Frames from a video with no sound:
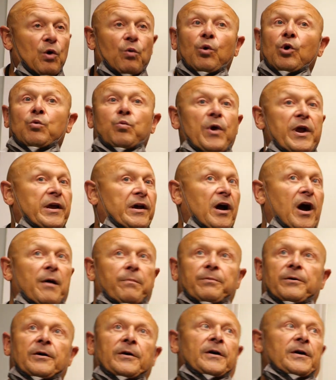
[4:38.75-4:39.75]
will wake
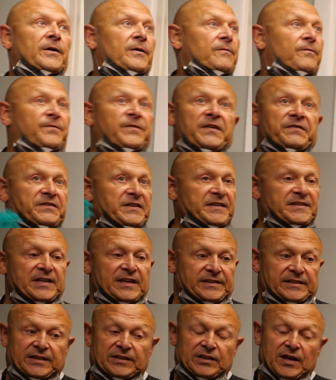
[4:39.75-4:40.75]
up 50,
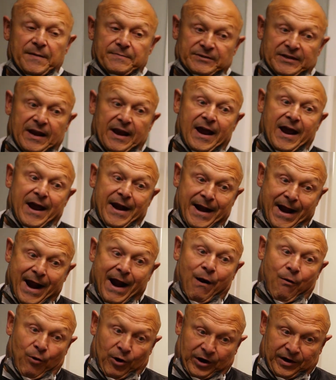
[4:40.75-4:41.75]
60 times an
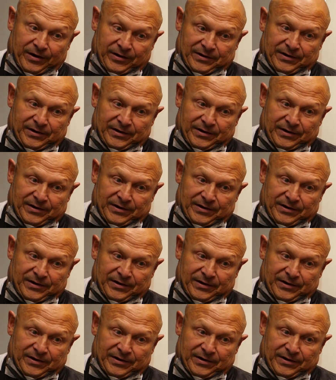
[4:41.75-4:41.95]
hour.